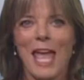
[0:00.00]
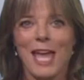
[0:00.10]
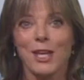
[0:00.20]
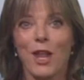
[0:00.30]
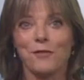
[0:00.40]

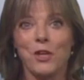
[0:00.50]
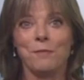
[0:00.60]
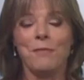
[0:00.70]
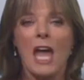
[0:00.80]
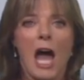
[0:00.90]
Good
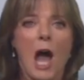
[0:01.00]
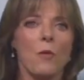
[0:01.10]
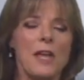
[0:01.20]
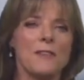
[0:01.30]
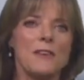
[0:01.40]
afternoon. Our
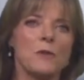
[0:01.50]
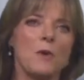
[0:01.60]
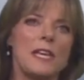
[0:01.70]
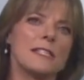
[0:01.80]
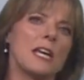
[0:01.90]
week this
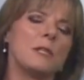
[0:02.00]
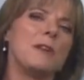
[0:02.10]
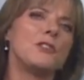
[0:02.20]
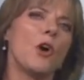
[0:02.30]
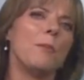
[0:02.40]
week is going to
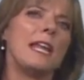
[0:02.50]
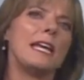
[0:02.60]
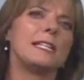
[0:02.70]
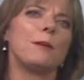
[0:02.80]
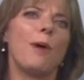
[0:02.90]
be
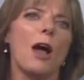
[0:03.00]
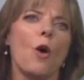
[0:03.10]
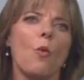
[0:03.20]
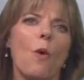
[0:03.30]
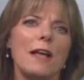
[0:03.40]
dominated by
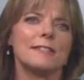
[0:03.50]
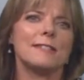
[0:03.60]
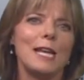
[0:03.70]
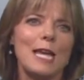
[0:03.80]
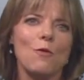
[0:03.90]
a
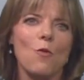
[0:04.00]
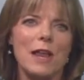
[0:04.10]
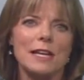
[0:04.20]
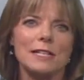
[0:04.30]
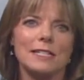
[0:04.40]
westerly
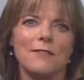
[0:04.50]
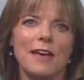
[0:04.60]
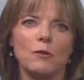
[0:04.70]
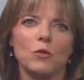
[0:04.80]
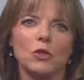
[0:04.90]
wind, and
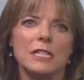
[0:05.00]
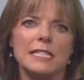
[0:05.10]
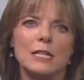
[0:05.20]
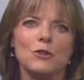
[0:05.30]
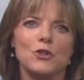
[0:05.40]
that will
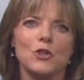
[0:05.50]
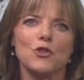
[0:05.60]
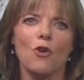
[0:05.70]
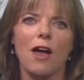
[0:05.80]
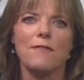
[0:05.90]
continue to
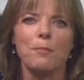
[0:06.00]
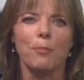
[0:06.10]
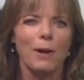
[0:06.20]
drive in